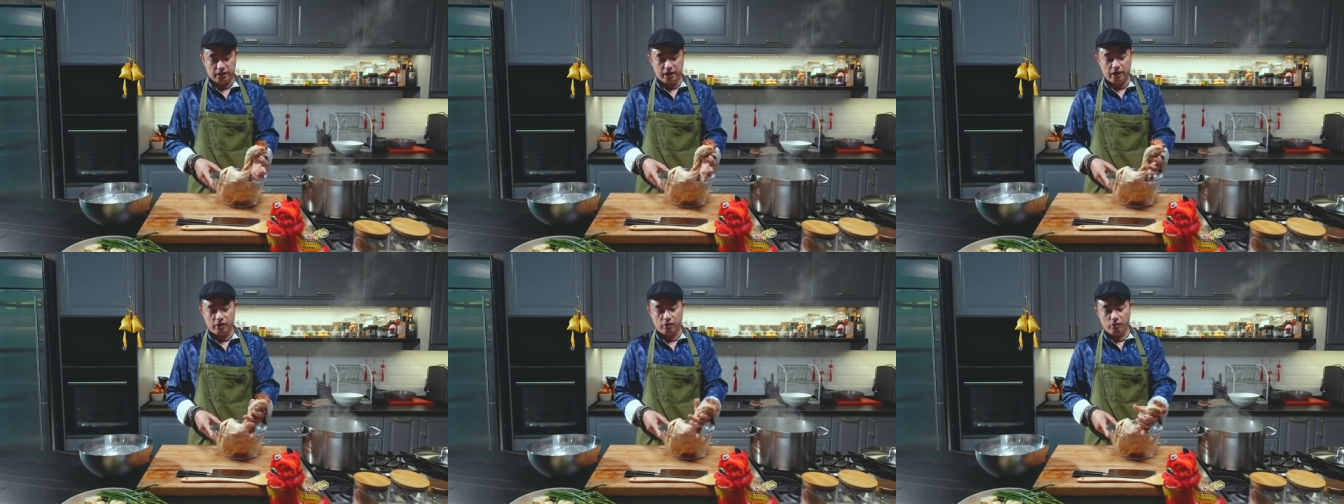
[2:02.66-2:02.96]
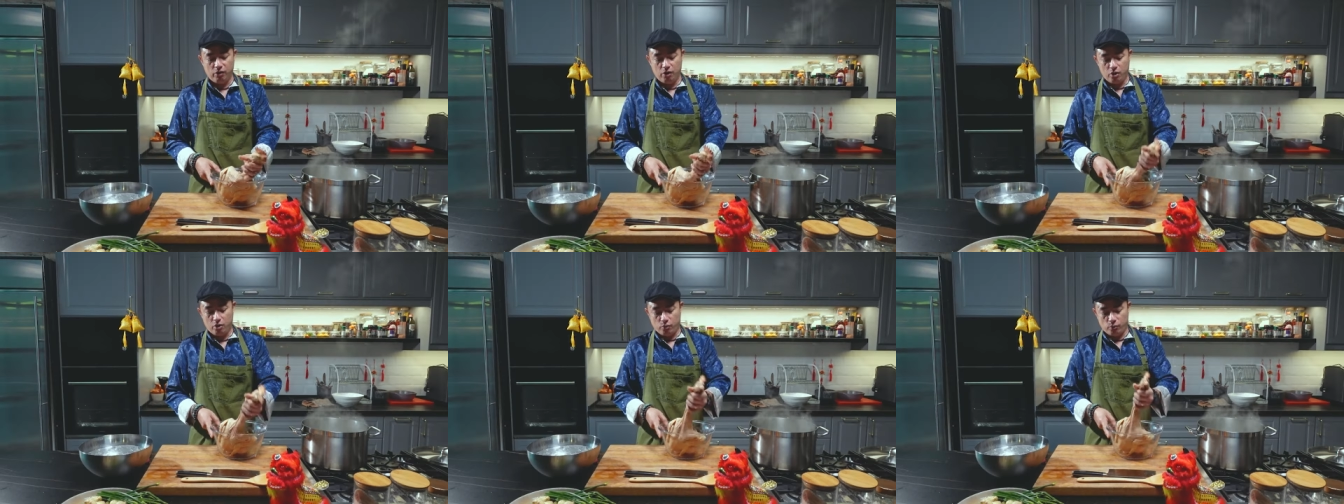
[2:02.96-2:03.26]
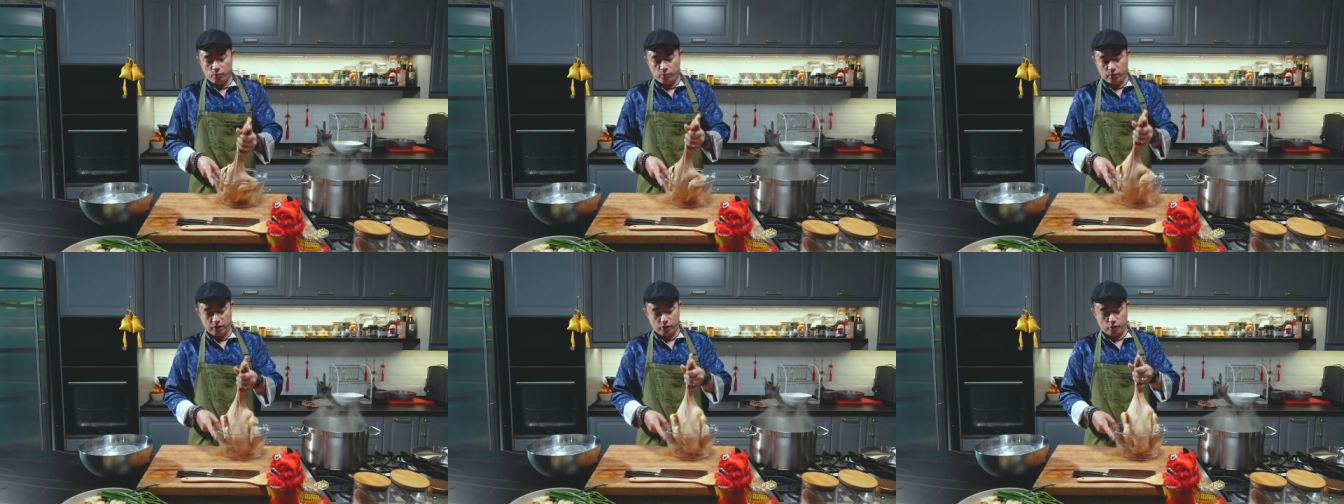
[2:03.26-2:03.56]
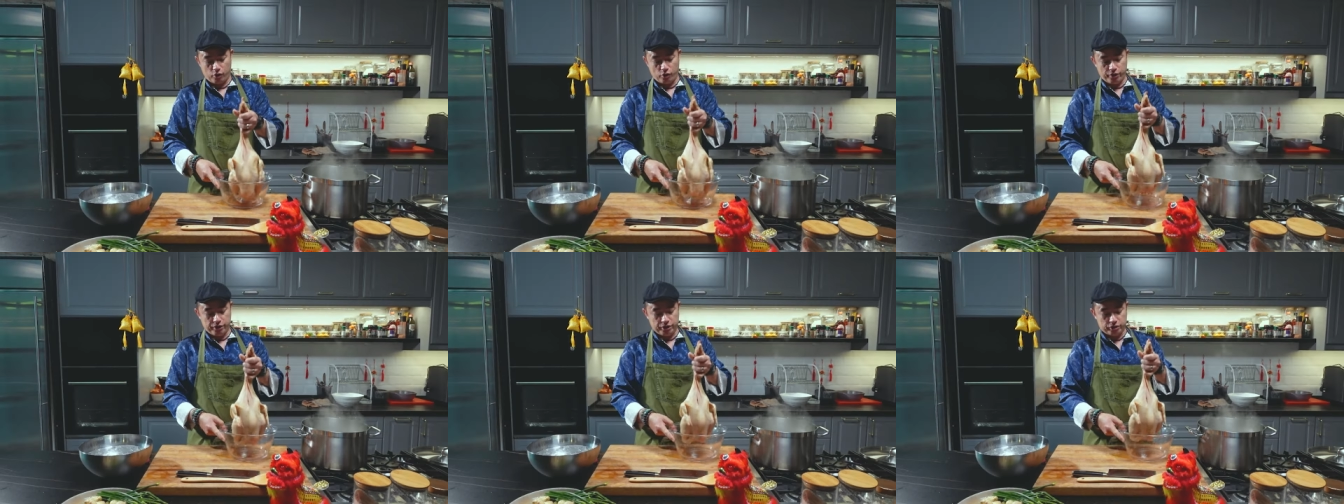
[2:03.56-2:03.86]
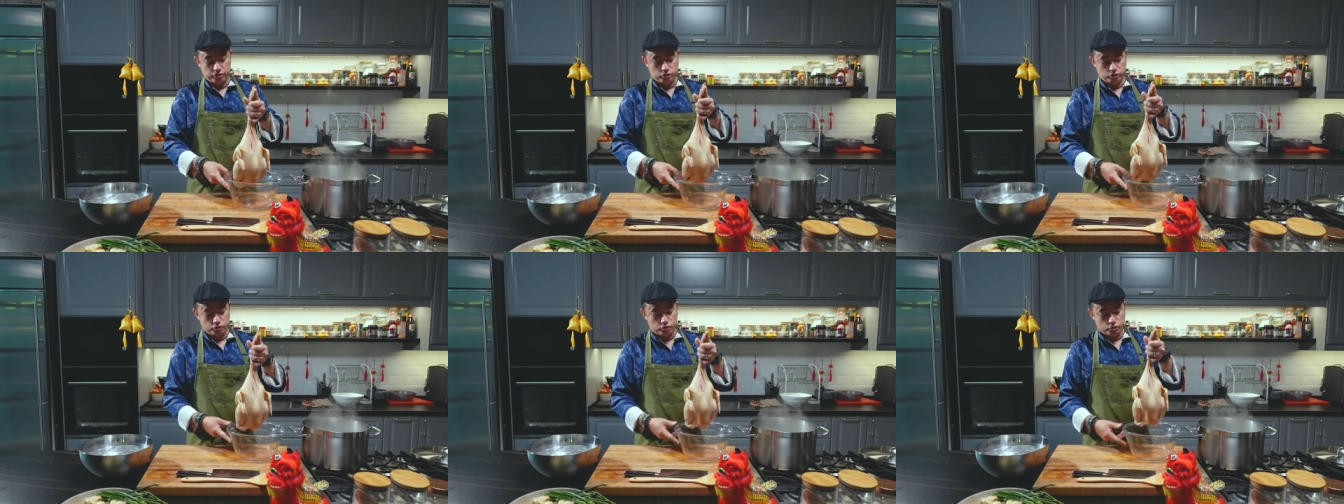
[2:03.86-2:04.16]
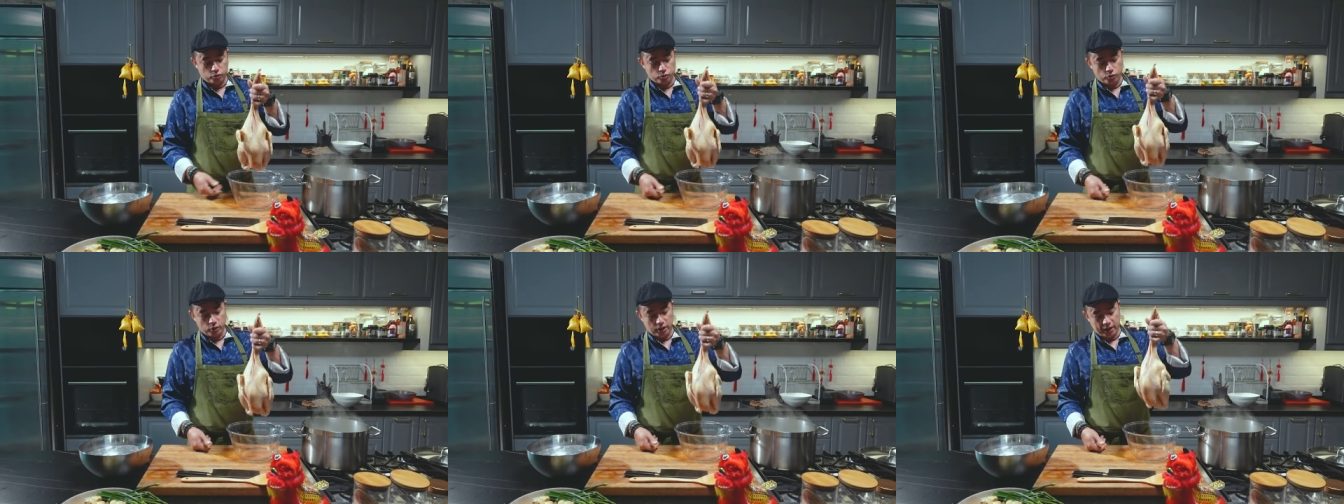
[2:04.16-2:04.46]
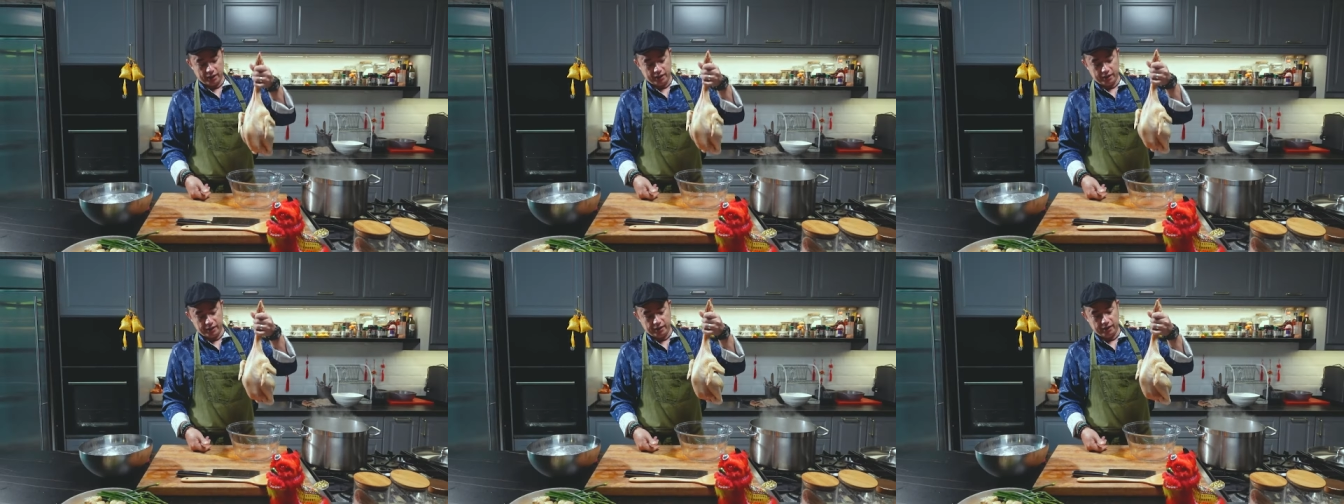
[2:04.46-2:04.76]
Now, we're going to do
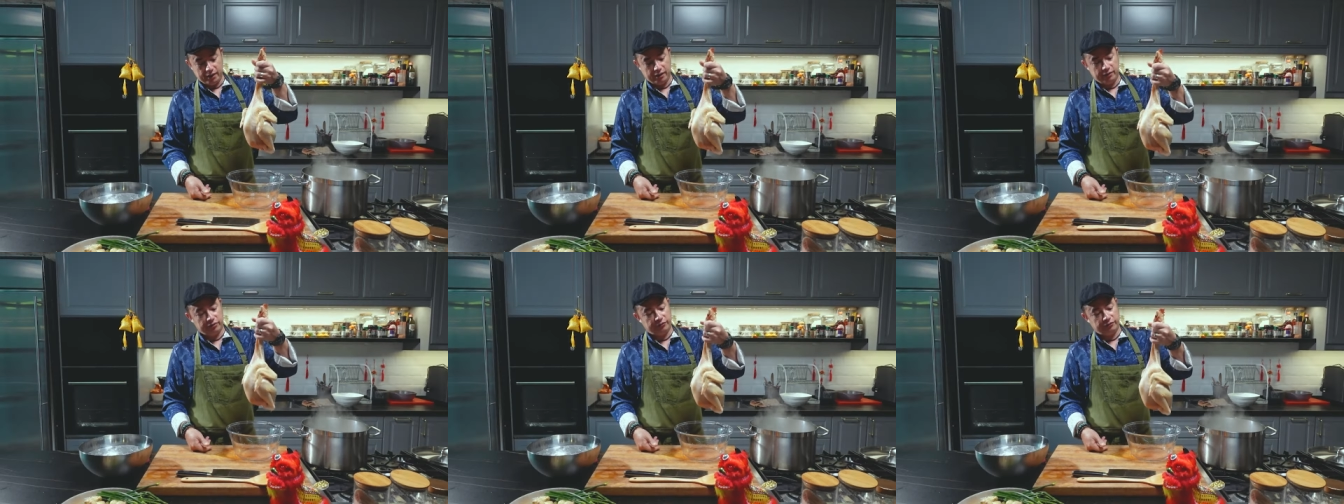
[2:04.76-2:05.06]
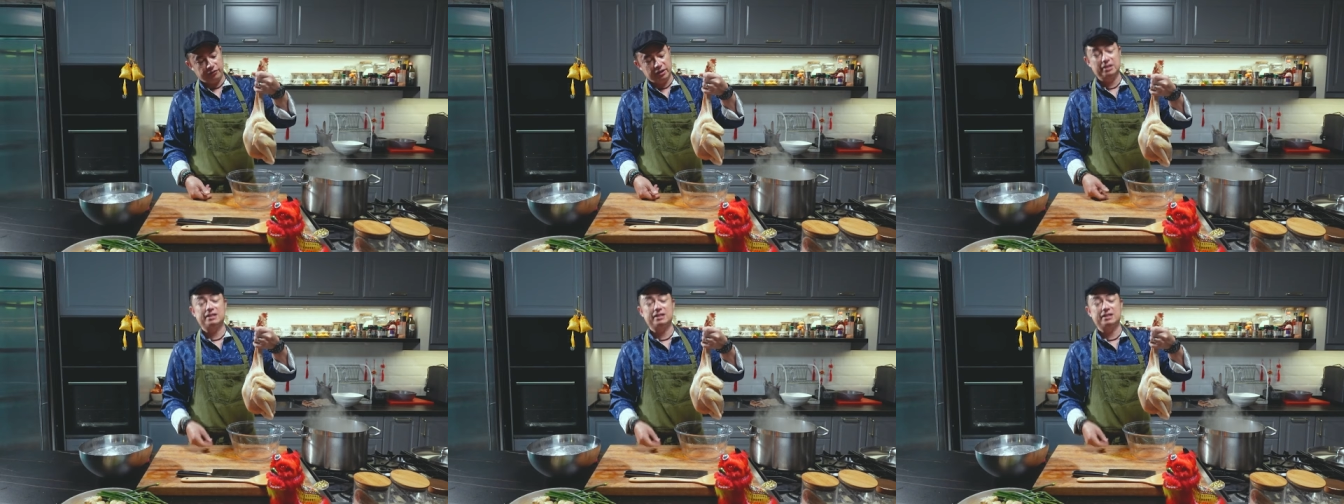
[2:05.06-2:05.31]
a three